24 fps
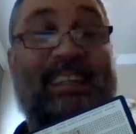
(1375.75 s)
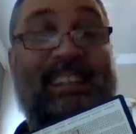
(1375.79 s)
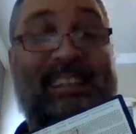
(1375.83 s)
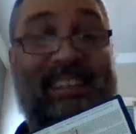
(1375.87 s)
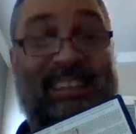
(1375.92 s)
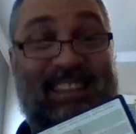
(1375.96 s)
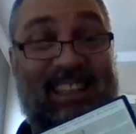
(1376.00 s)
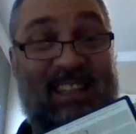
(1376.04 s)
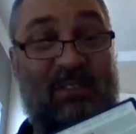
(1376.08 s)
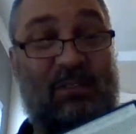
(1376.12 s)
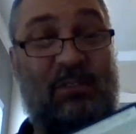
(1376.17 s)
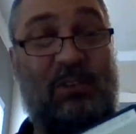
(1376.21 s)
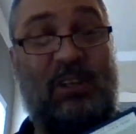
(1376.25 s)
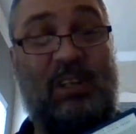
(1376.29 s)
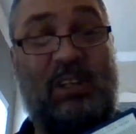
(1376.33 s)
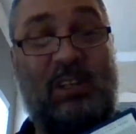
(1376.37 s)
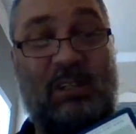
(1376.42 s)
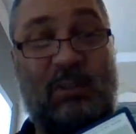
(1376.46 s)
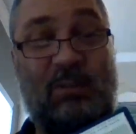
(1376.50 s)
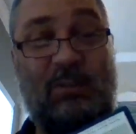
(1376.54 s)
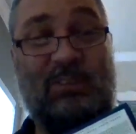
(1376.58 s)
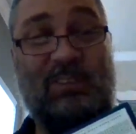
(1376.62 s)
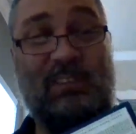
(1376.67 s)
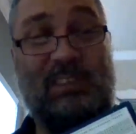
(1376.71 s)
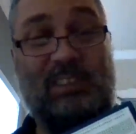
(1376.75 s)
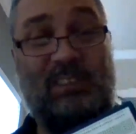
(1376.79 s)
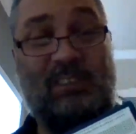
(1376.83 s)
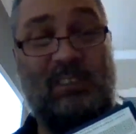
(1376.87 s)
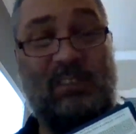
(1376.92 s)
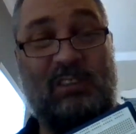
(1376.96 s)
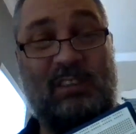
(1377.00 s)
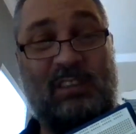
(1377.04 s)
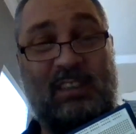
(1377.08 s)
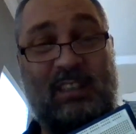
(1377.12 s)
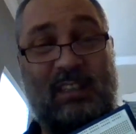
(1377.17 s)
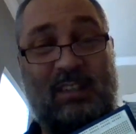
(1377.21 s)
to see if you can do
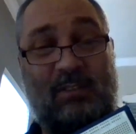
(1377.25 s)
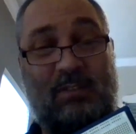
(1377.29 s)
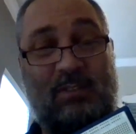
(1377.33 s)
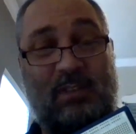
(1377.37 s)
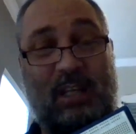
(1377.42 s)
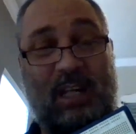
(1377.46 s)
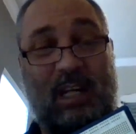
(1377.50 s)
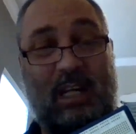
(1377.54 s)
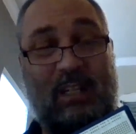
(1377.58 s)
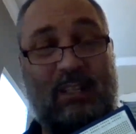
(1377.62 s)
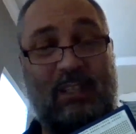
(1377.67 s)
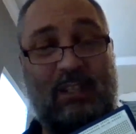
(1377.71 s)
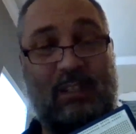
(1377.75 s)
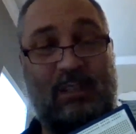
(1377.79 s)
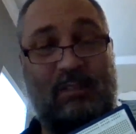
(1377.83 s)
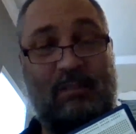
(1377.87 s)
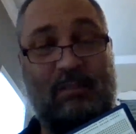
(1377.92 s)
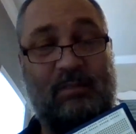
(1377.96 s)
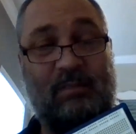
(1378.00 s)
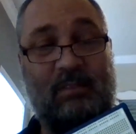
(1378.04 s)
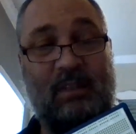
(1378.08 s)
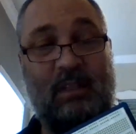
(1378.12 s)
resistor identification.